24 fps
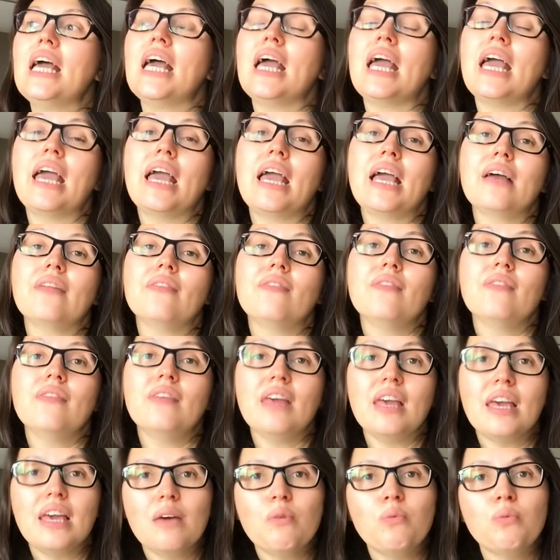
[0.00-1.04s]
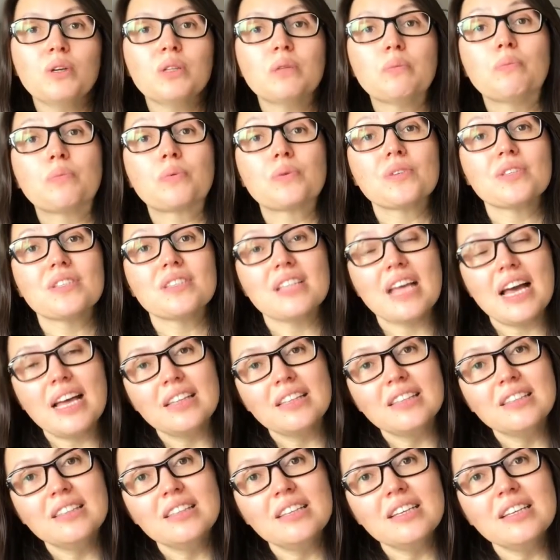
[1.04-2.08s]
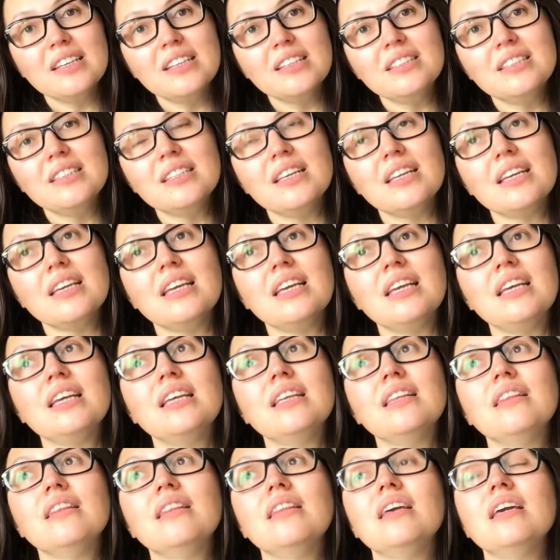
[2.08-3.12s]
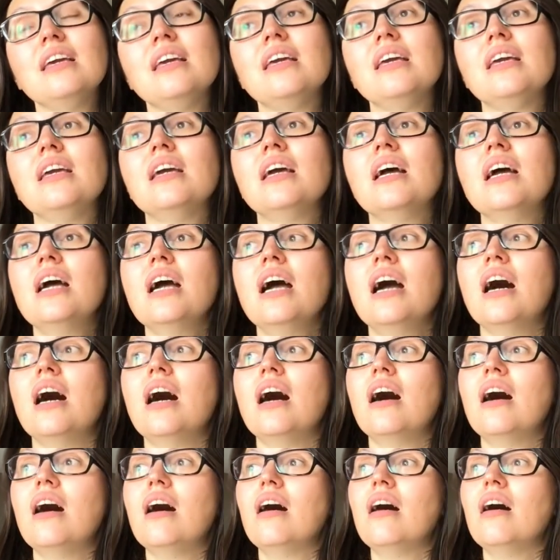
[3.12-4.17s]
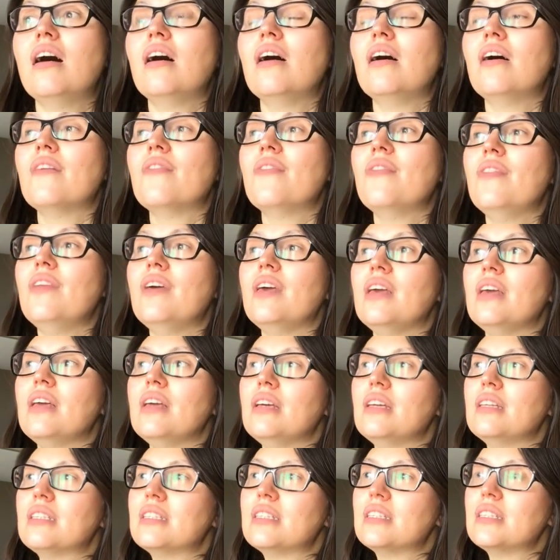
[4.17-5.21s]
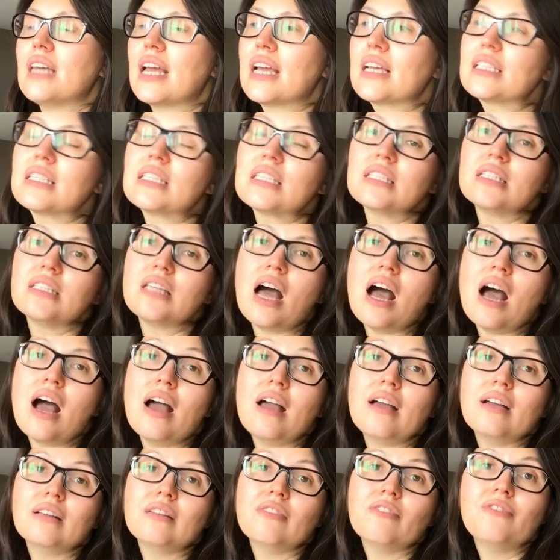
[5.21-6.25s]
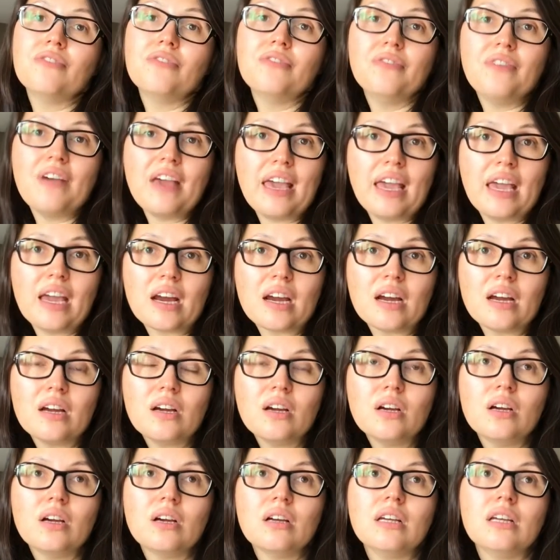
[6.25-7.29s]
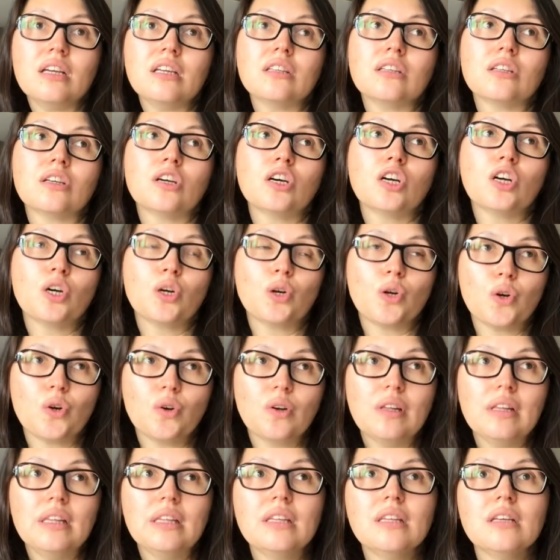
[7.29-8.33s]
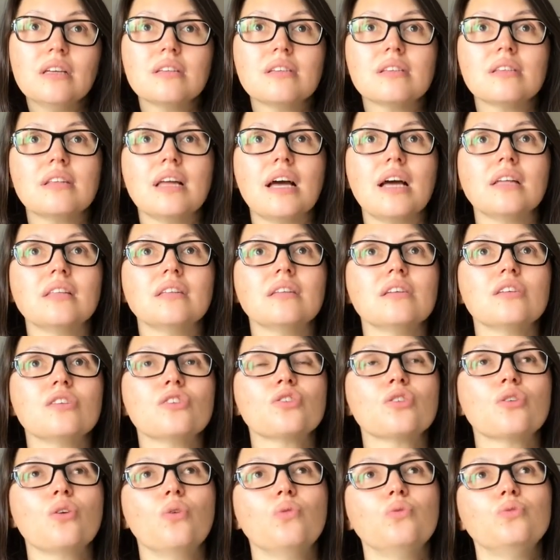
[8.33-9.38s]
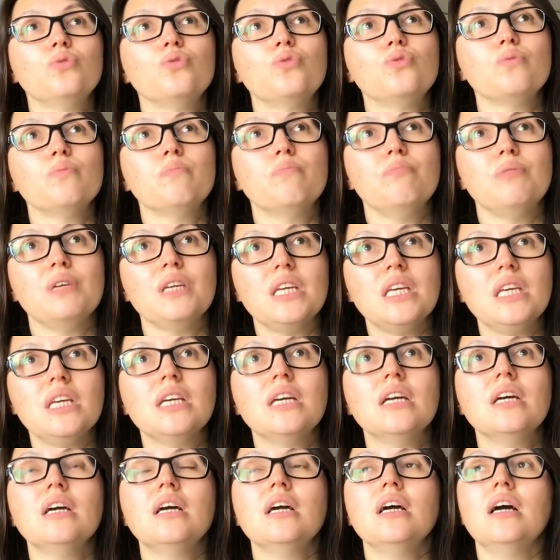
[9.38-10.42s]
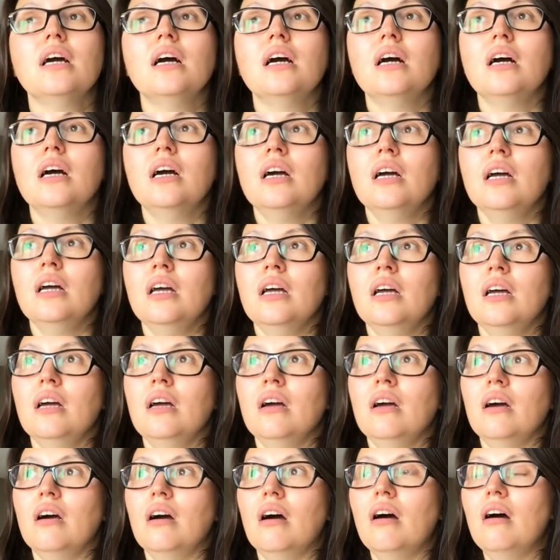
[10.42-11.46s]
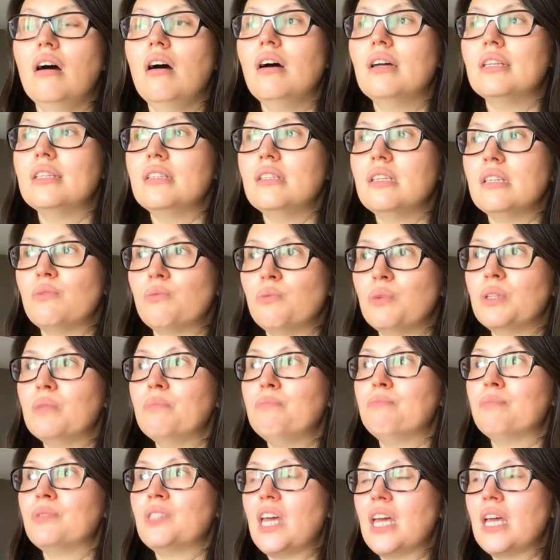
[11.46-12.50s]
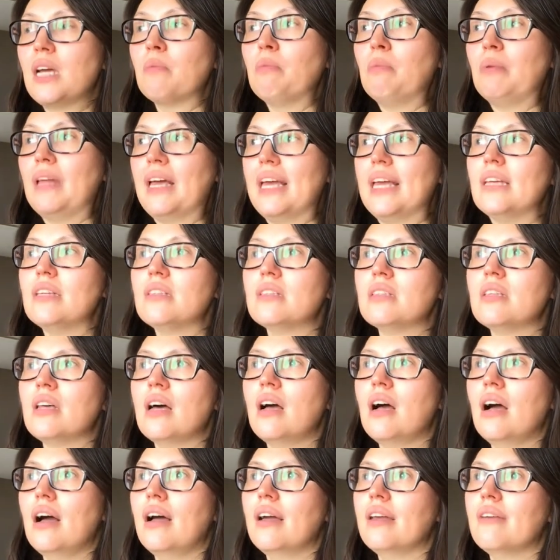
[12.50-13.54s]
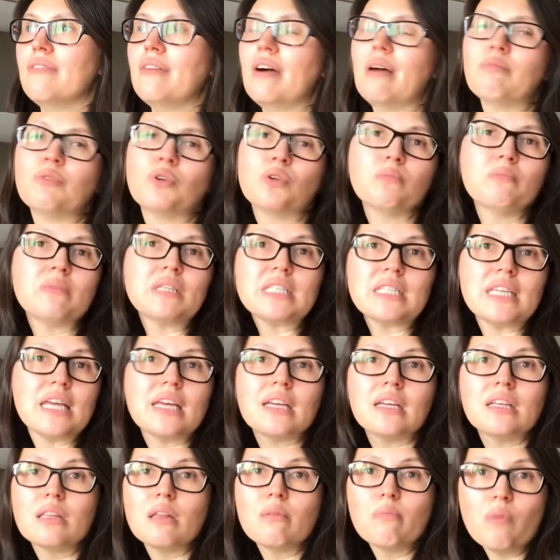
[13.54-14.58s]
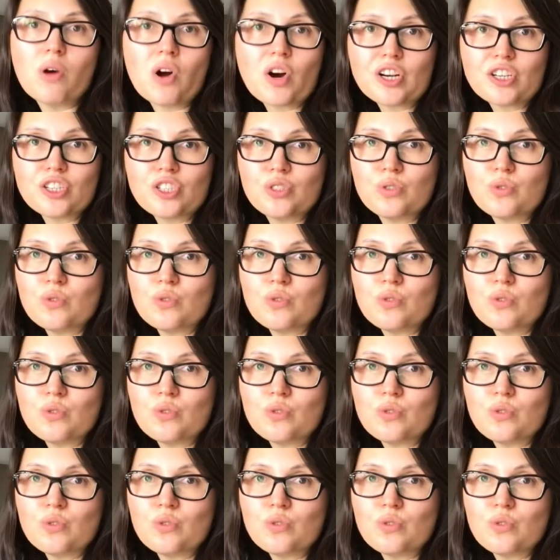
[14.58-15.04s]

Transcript: and they will present it in the uh, the textile fair in Köln that is going to be uh, it will take place, if I'm not mistaken, in March